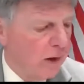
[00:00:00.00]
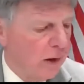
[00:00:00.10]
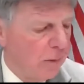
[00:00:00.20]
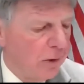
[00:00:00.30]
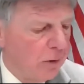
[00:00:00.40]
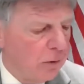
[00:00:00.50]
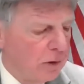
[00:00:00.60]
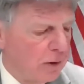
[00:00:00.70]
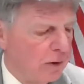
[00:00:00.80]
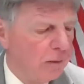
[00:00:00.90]
Any
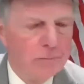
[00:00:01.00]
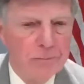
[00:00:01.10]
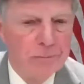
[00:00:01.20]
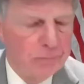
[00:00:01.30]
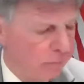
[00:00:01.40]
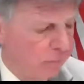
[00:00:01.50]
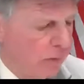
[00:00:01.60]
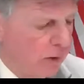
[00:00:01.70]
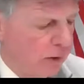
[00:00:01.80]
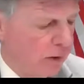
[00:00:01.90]
opposed?
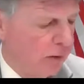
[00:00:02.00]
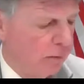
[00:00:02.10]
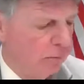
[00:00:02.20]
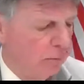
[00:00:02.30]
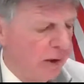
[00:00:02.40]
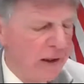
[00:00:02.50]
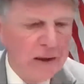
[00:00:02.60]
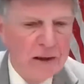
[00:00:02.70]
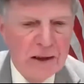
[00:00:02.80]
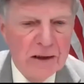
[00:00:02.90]

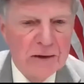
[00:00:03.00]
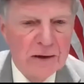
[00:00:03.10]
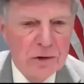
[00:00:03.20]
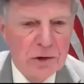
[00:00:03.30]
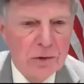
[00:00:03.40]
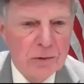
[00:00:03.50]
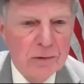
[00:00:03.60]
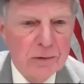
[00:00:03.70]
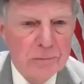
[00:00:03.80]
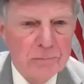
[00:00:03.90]
Meeting is adjourned.